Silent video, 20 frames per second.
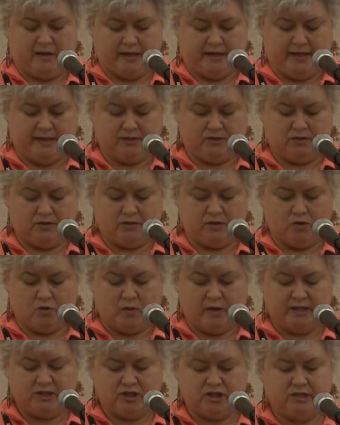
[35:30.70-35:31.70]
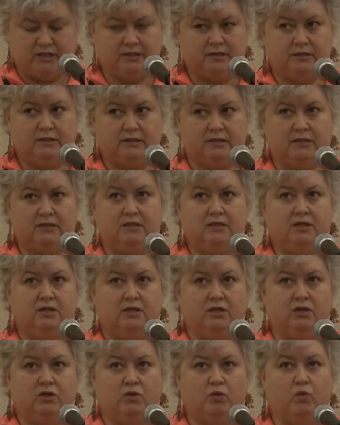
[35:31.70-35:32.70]
answer the questions,
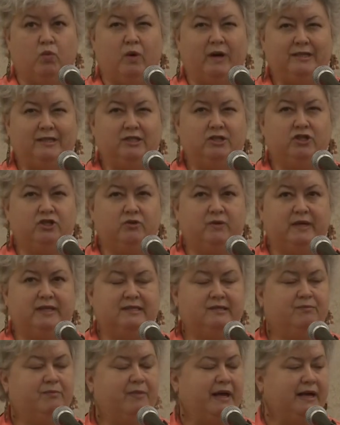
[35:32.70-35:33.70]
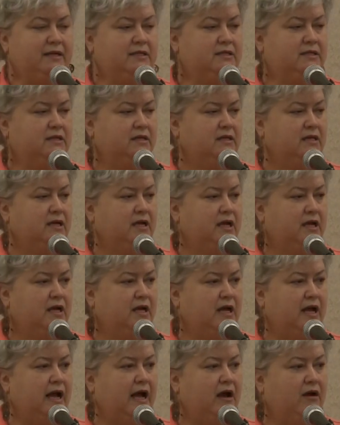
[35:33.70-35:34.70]
what did you expect
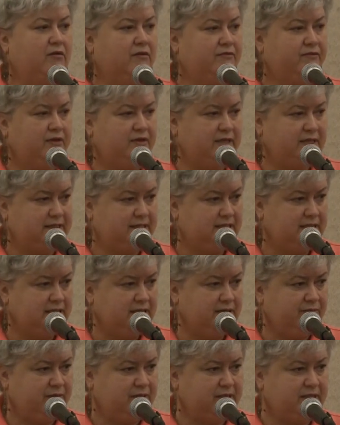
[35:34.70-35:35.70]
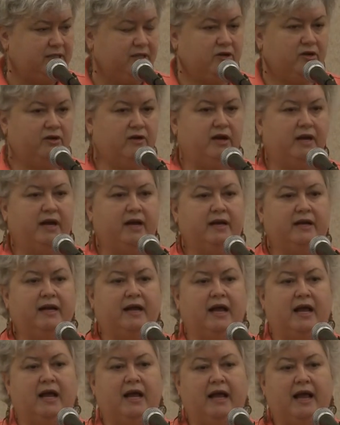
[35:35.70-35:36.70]
out of this team this year, and
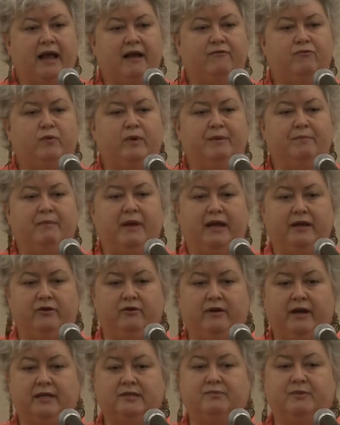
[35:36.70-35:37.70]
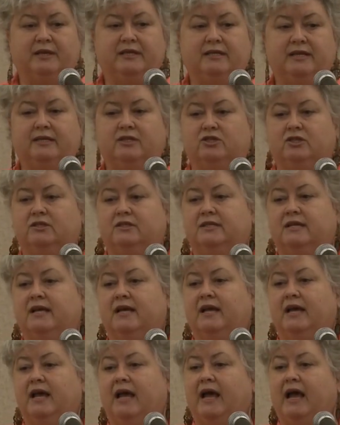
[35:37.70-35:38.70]
have we met your expectations?
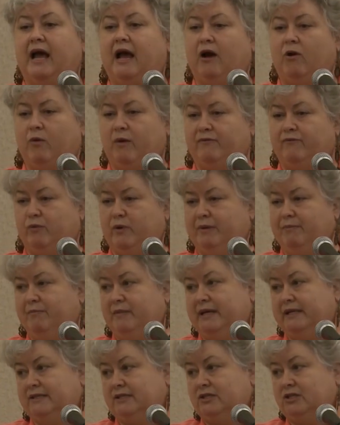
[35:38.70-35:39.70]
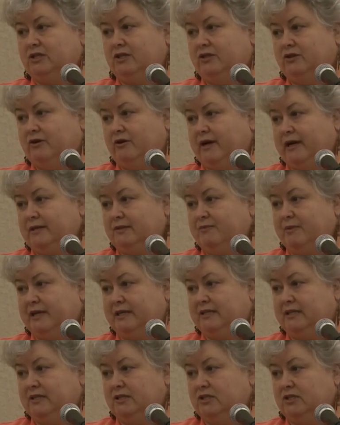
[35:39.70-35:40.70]
How have we missed your
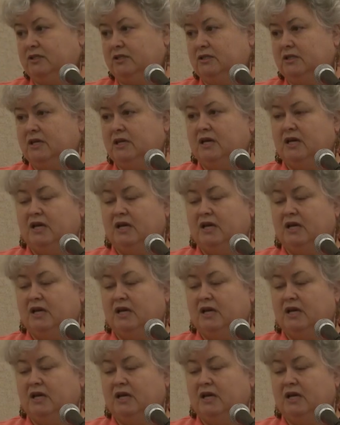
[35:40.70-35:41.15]
expectations?